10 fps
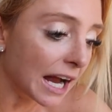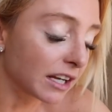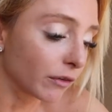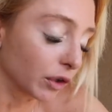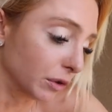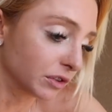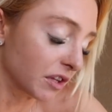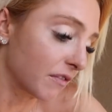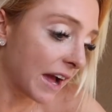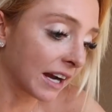kind of allude to
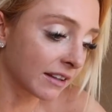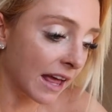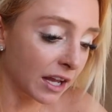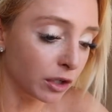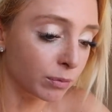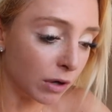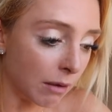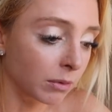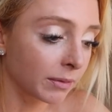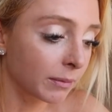the fact that you
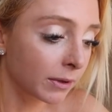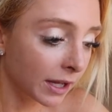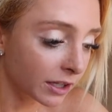probably will